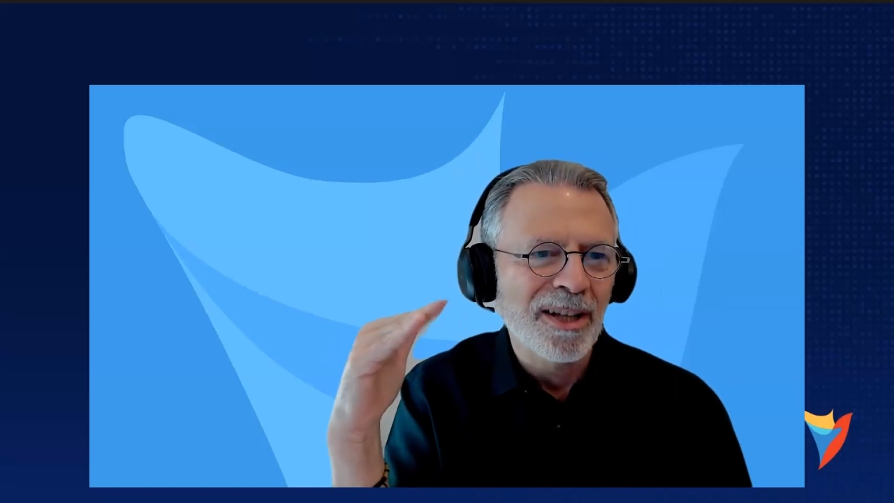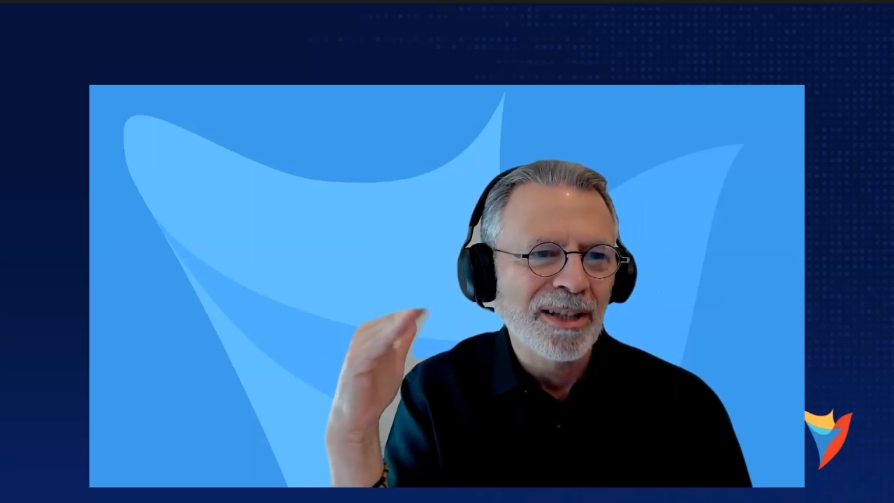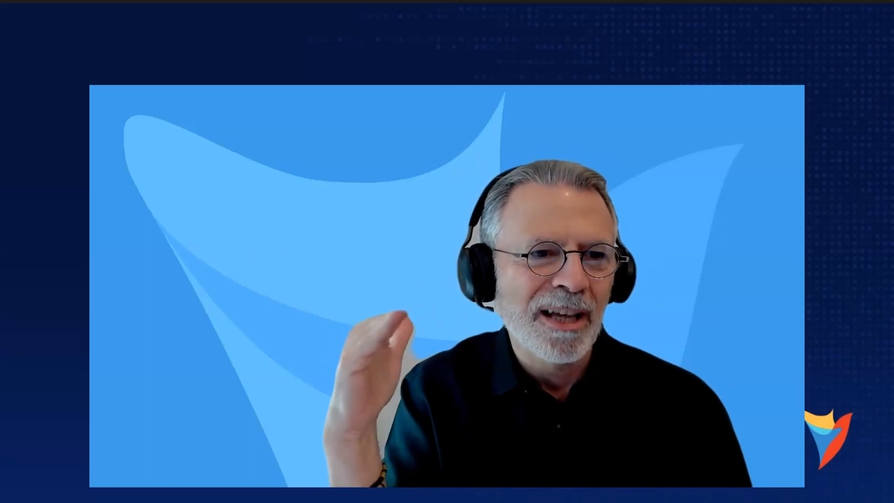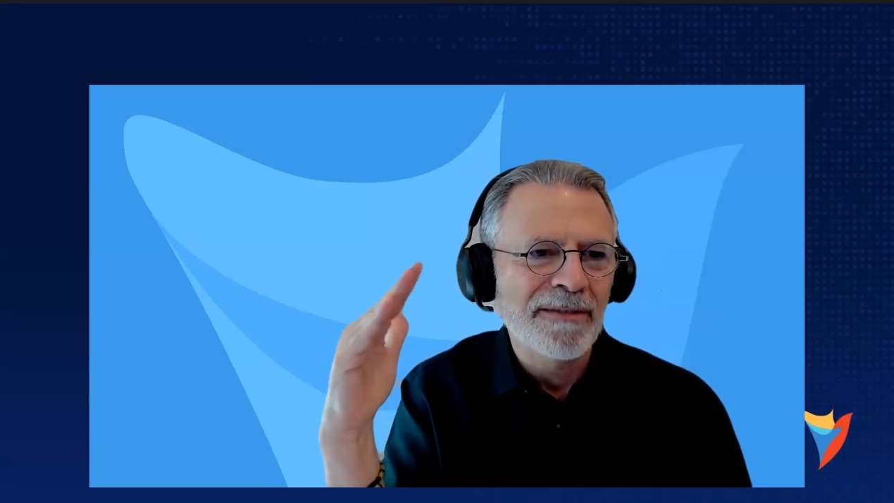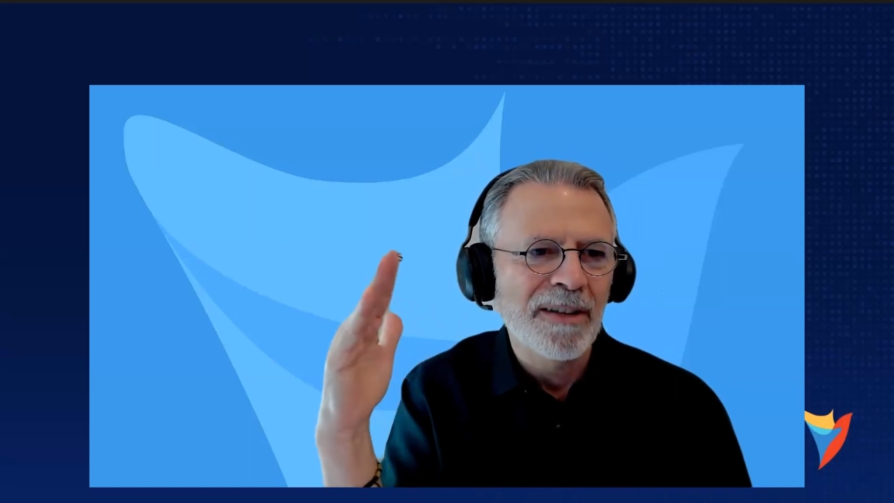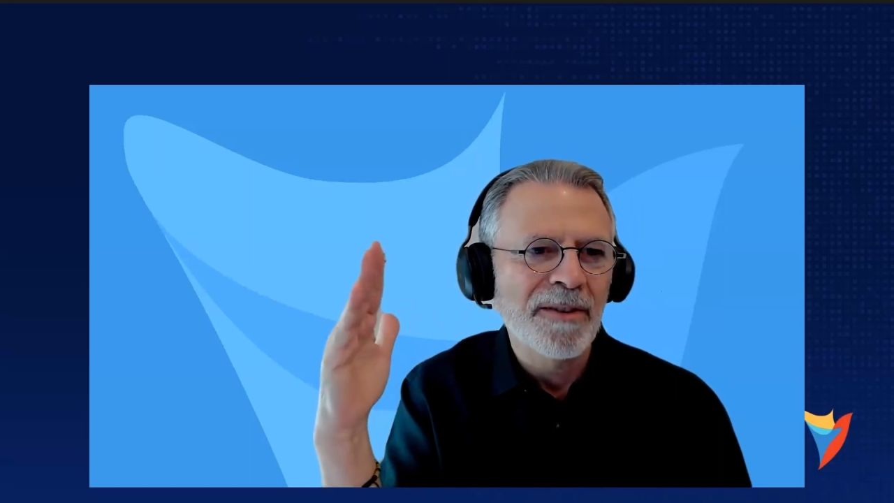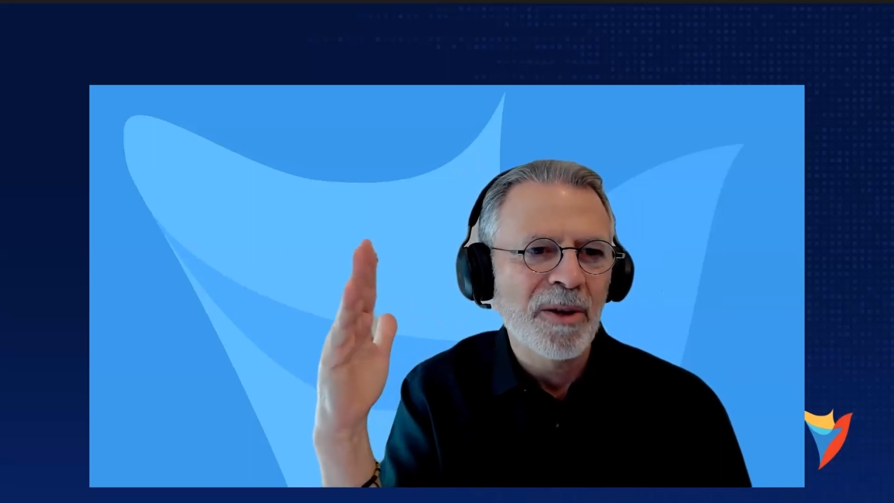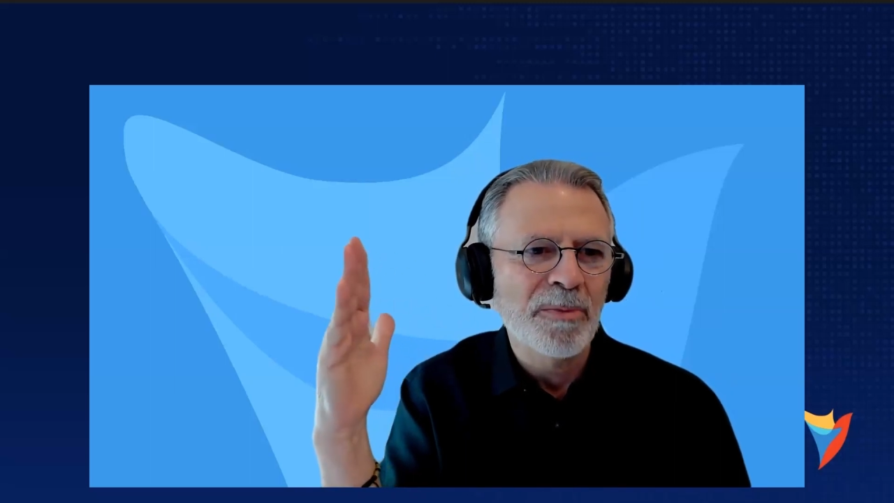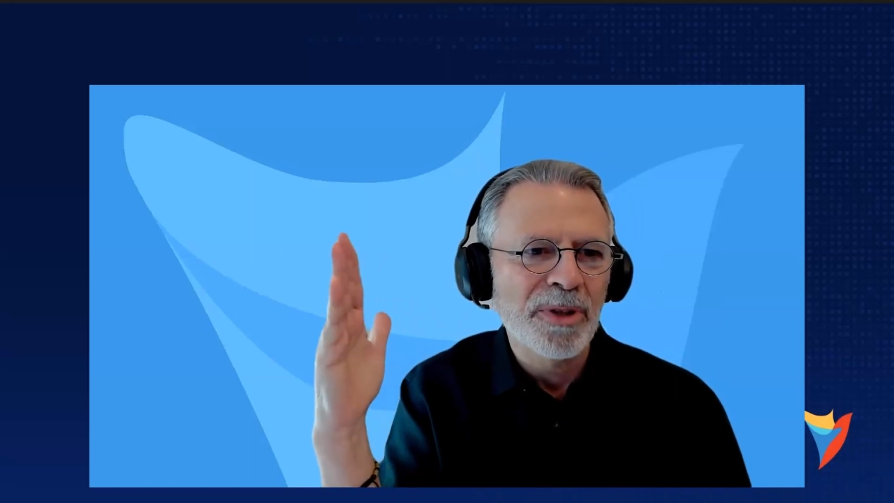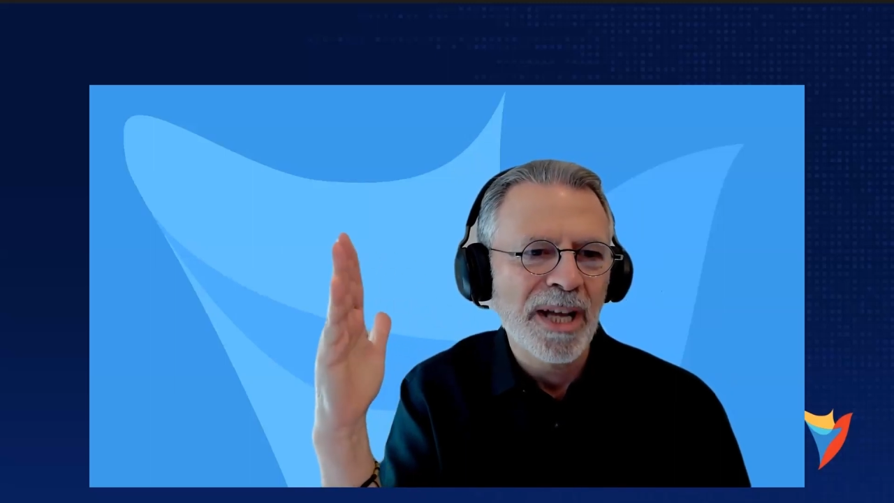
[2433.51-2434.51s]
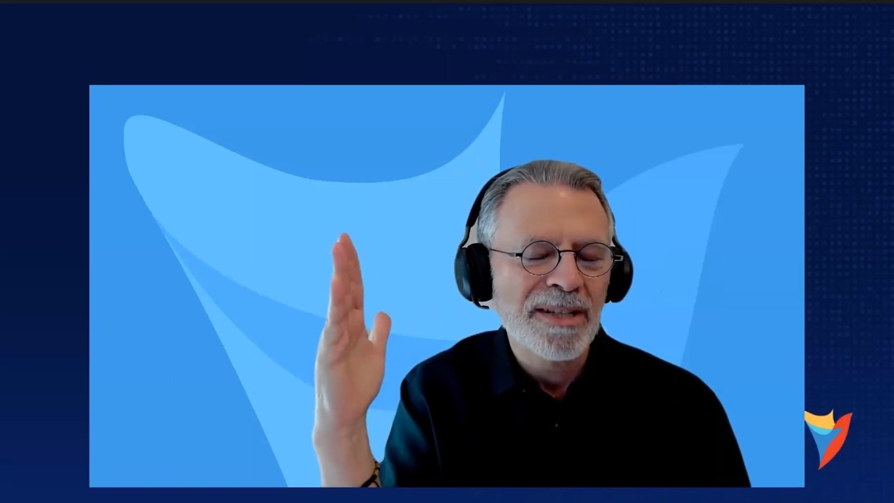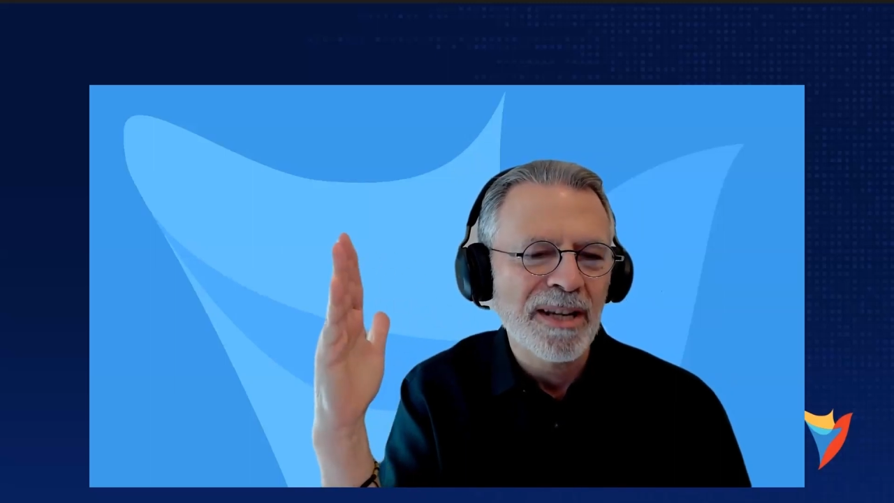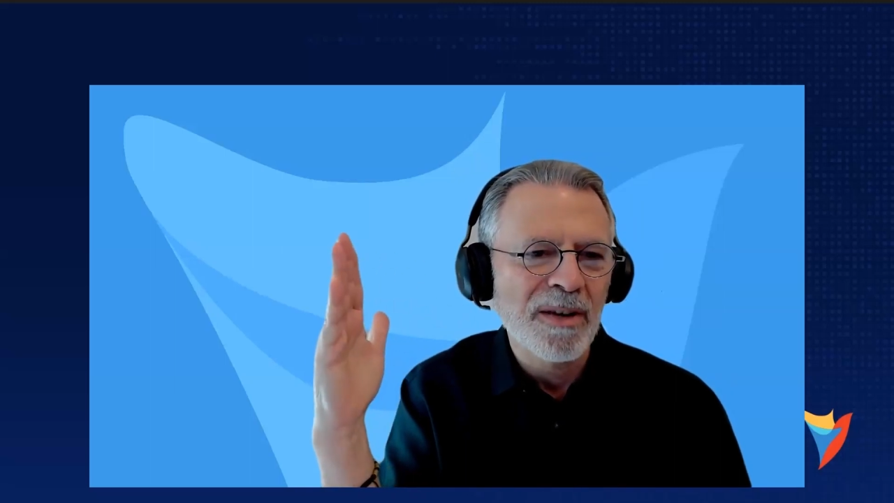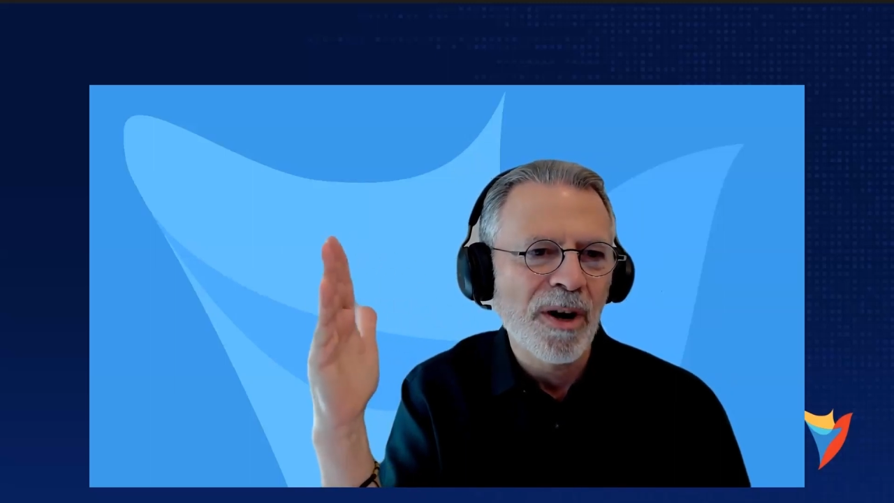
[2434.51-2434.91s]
a level of complexity